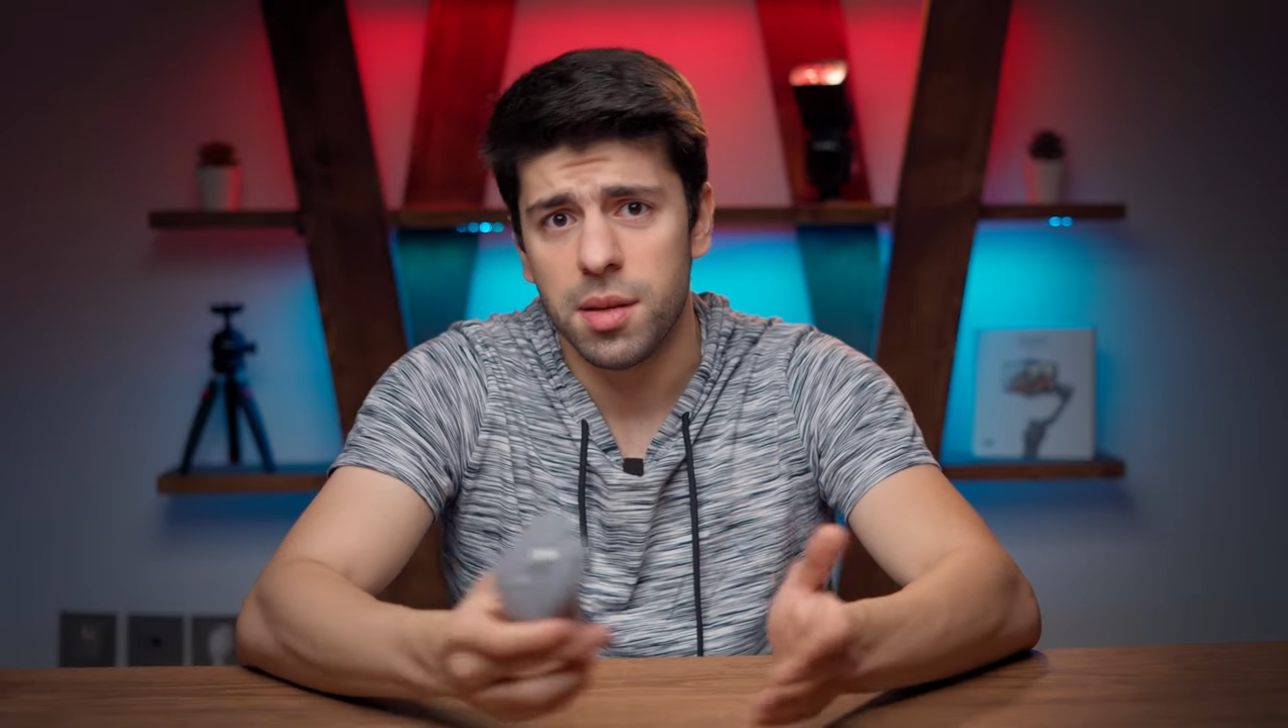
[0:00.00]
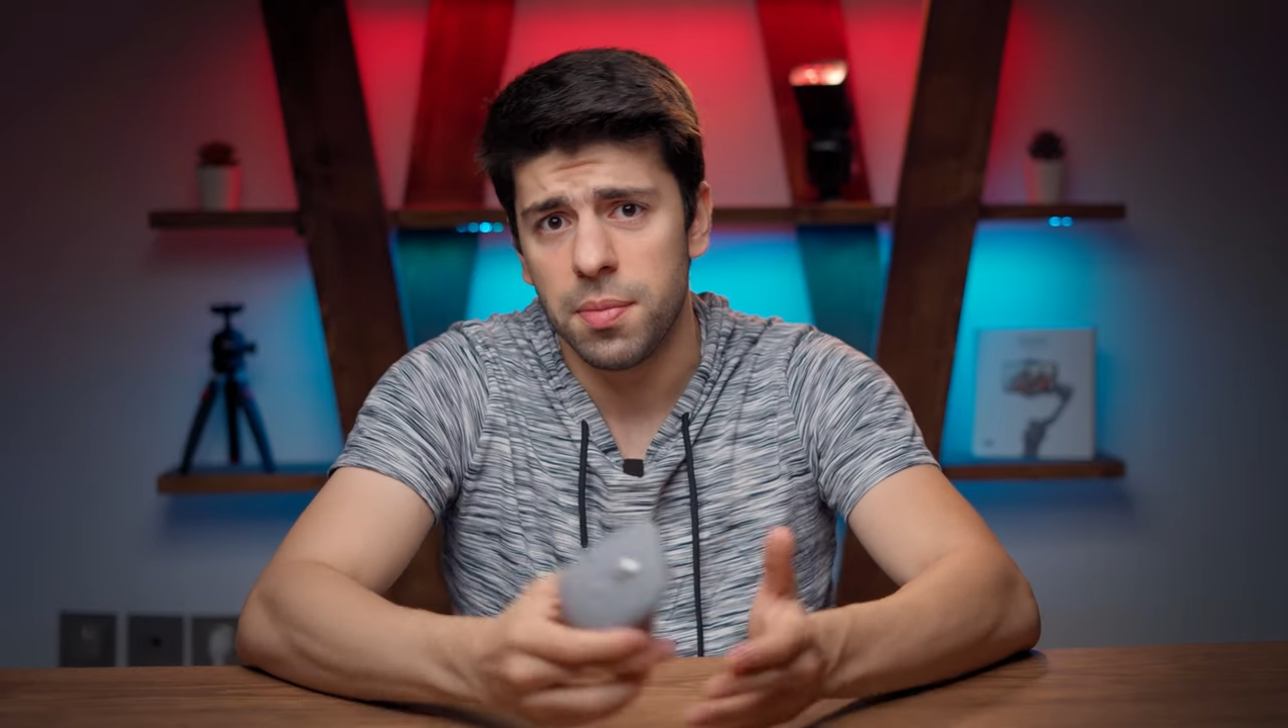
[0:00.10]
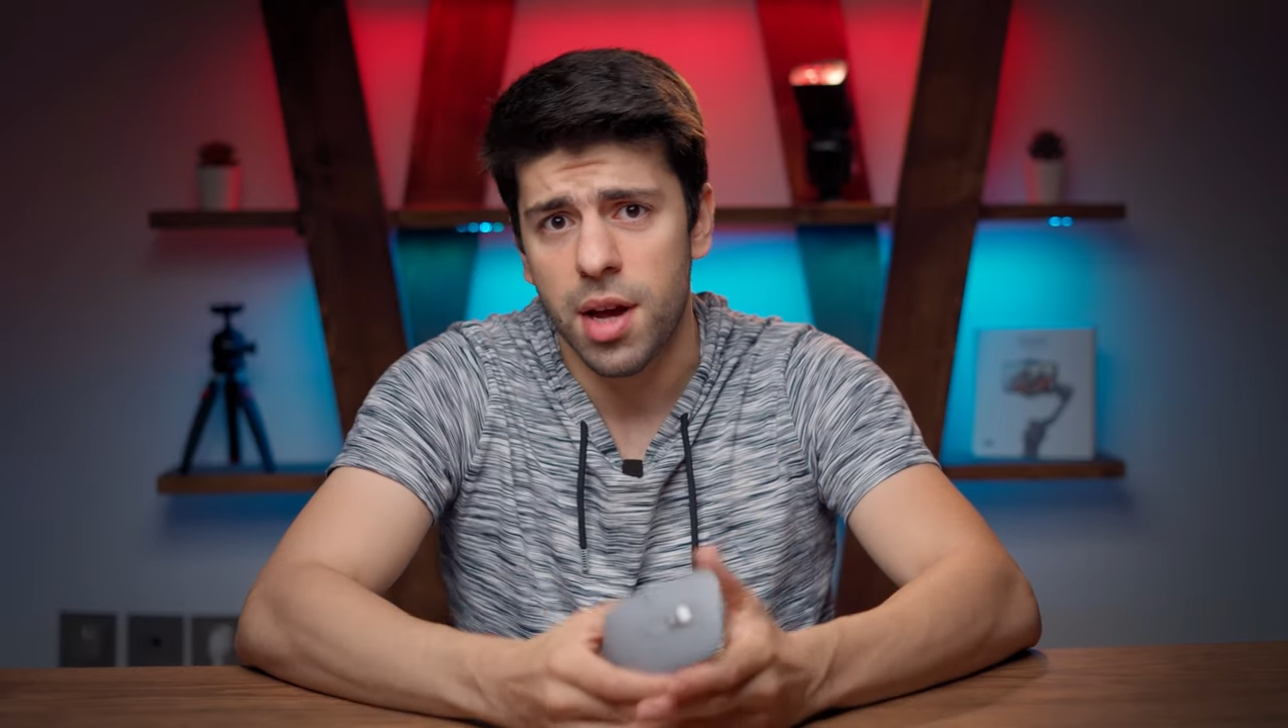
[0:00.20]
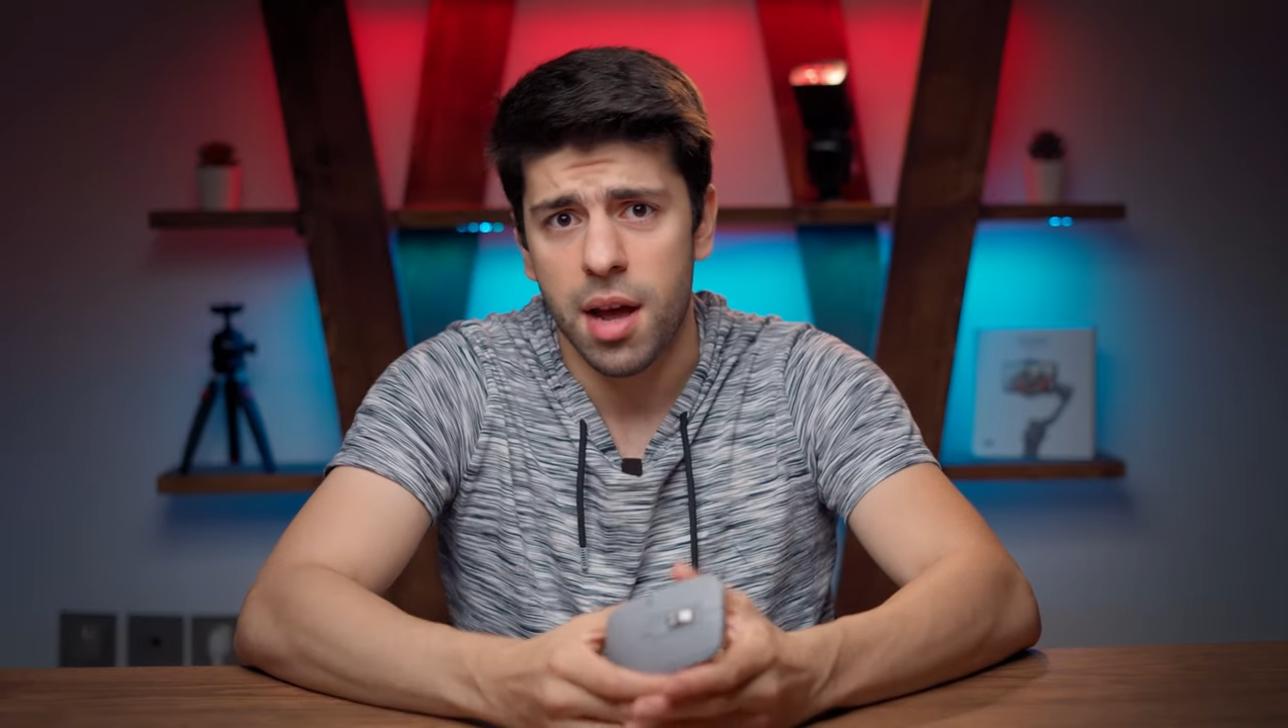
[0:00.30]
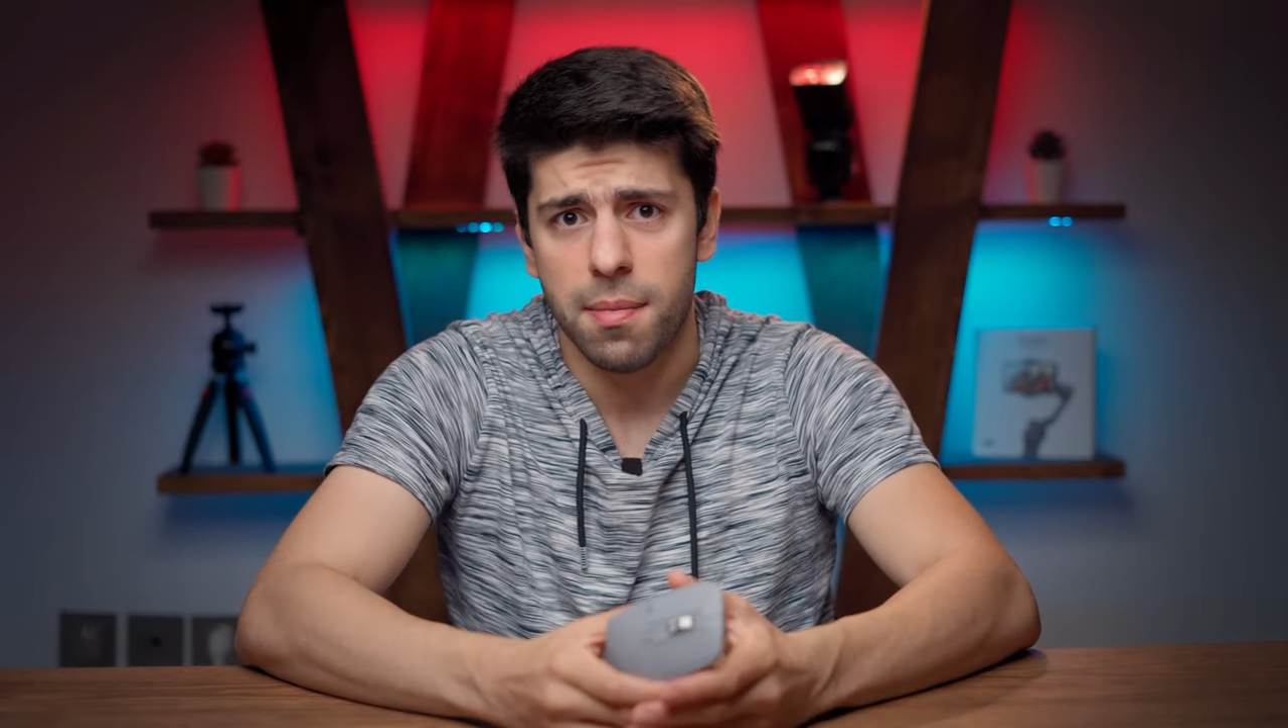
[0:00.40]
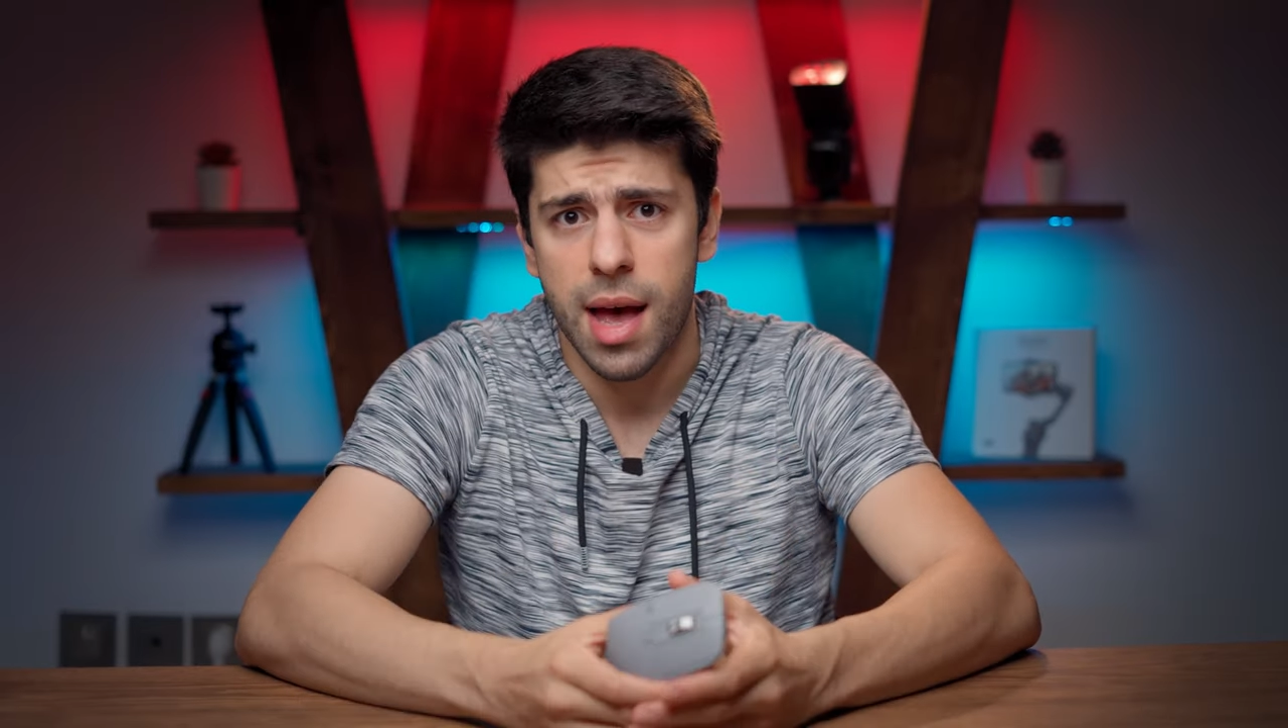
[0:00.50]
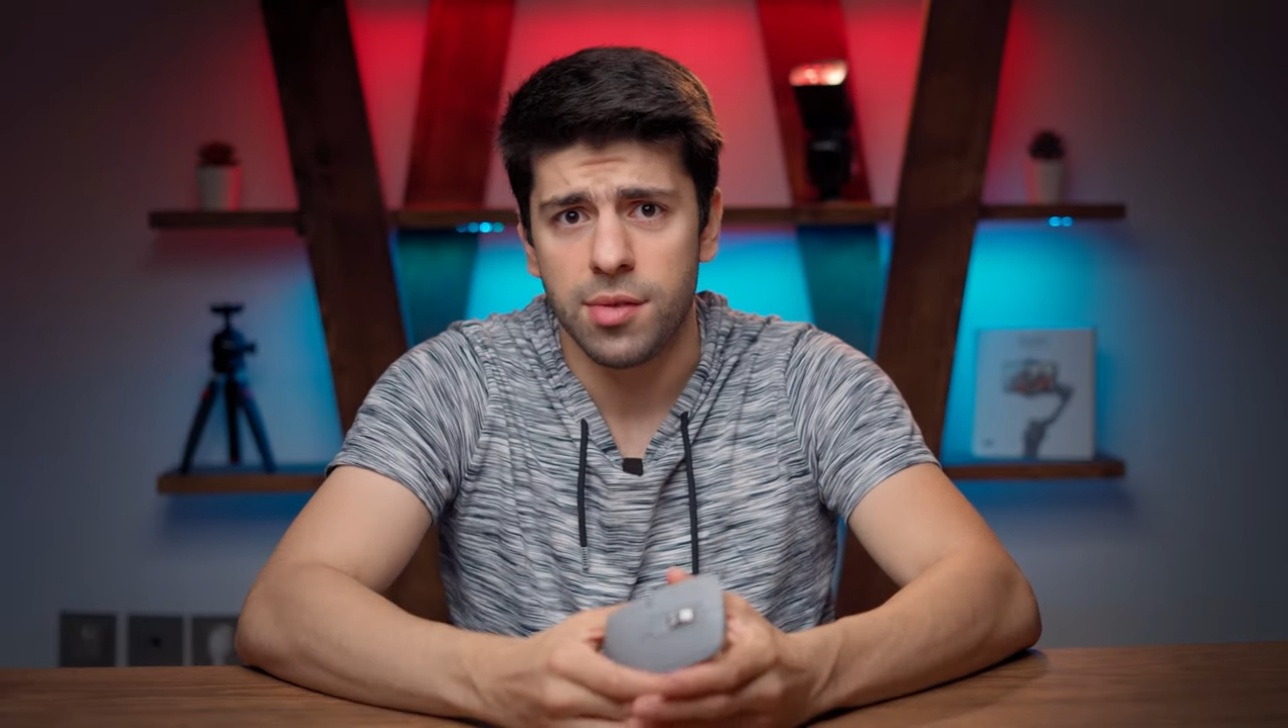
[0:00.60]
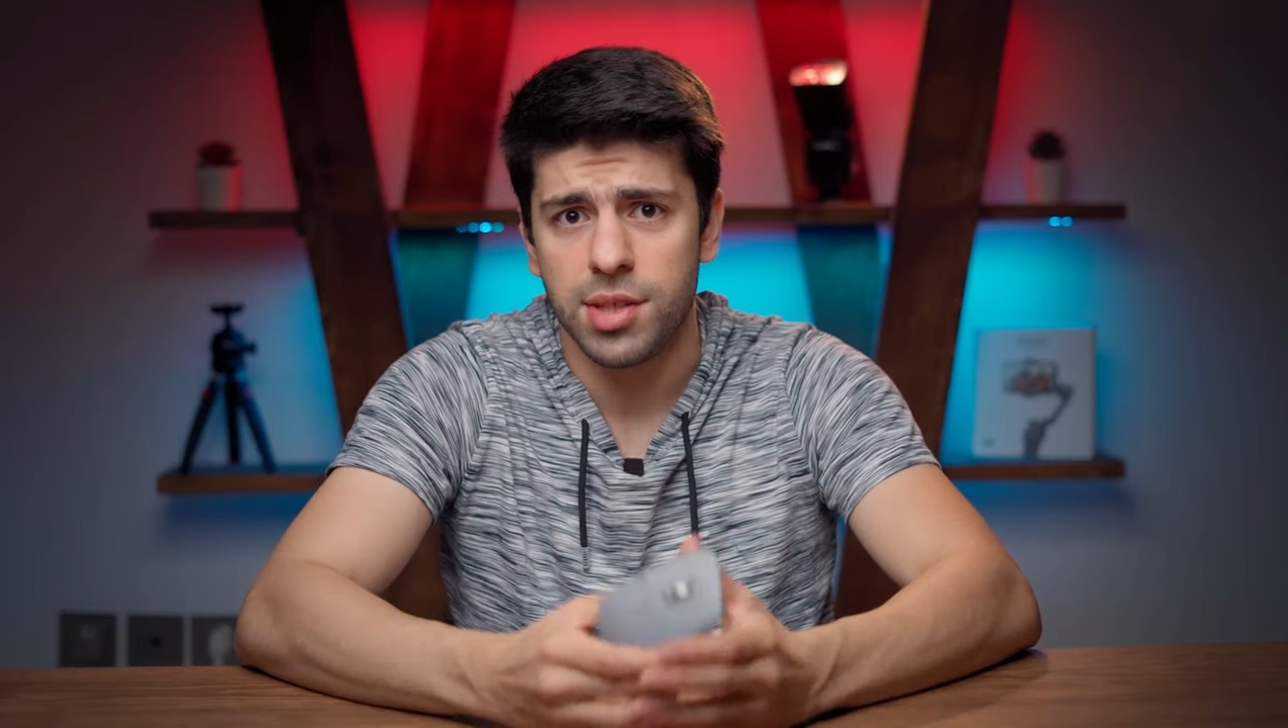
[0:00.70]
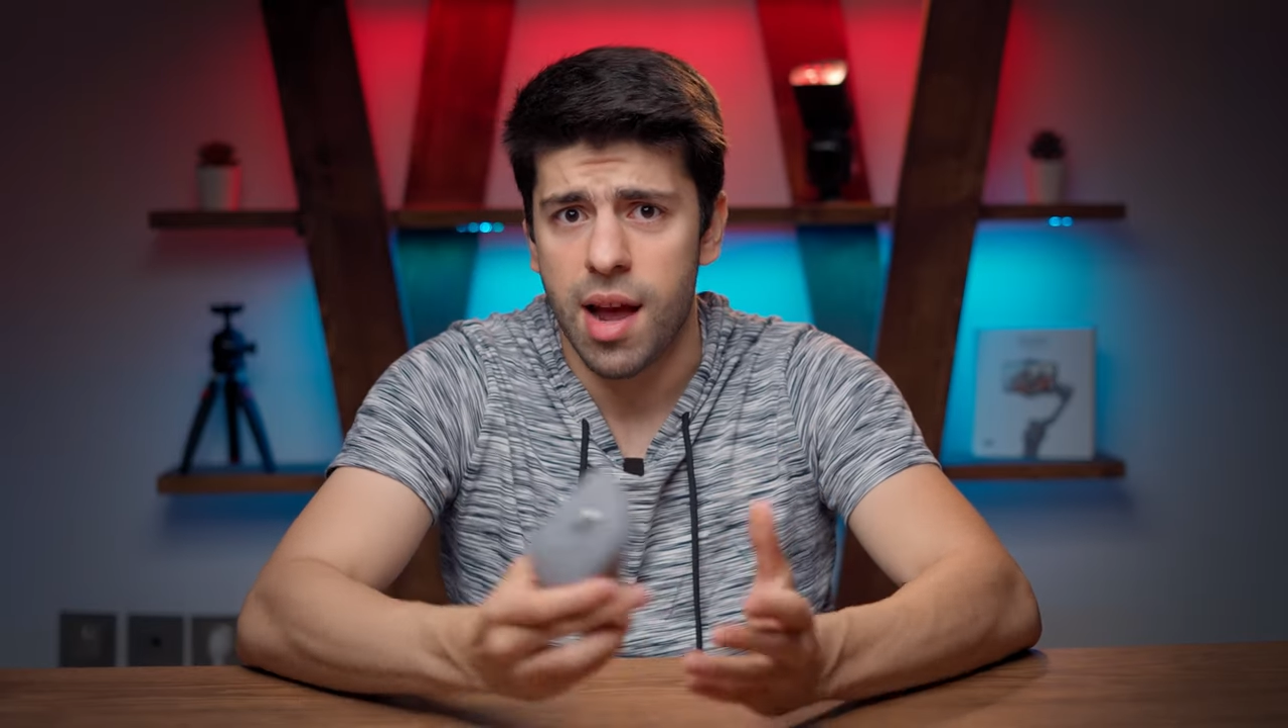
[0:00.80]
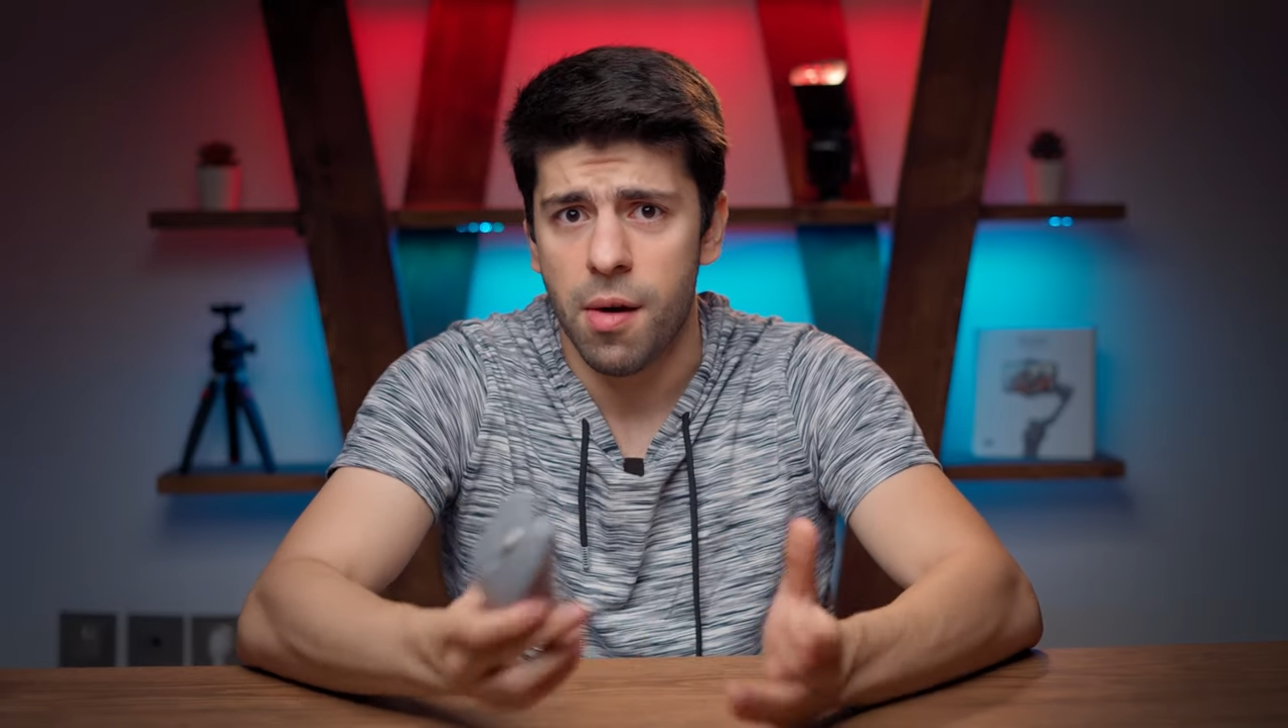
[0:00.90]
DPI mouse